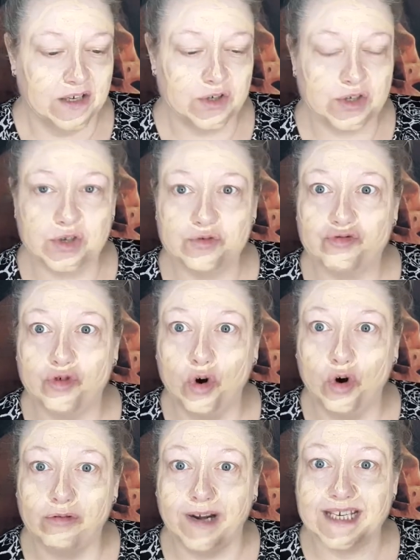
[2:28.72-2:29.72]
just to
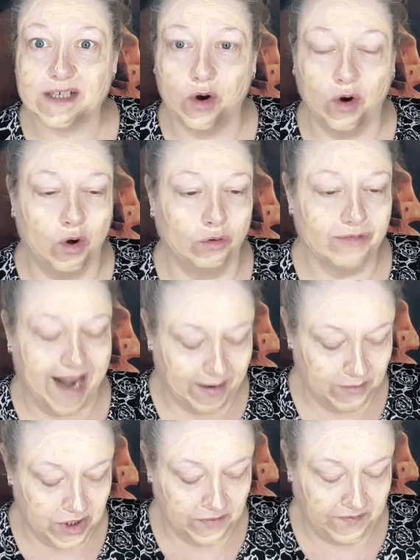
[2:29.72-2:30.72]
draw it all
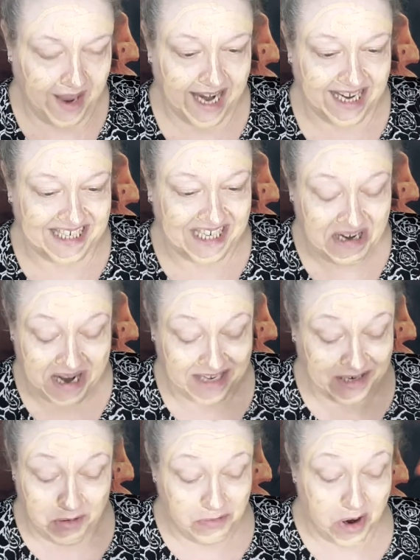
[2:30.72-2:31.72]
round your face.
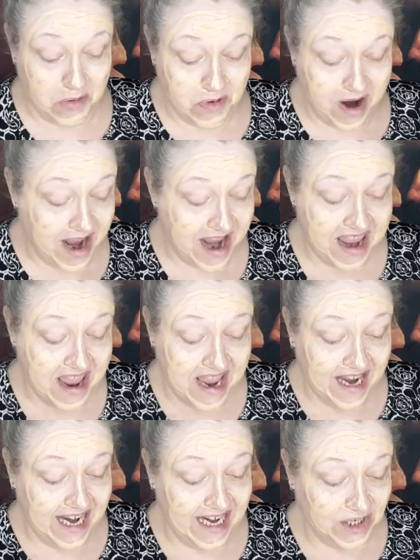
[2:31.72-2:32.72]
I don't know why,
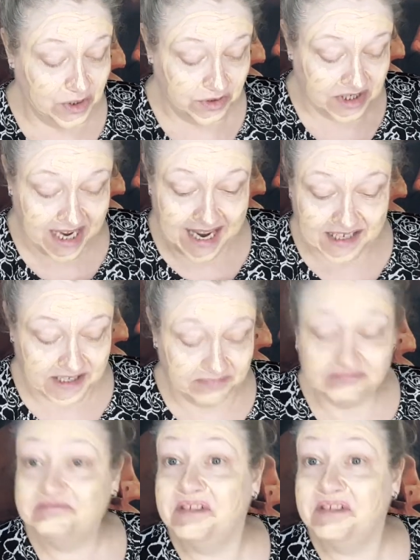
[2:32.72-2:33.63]
it just is.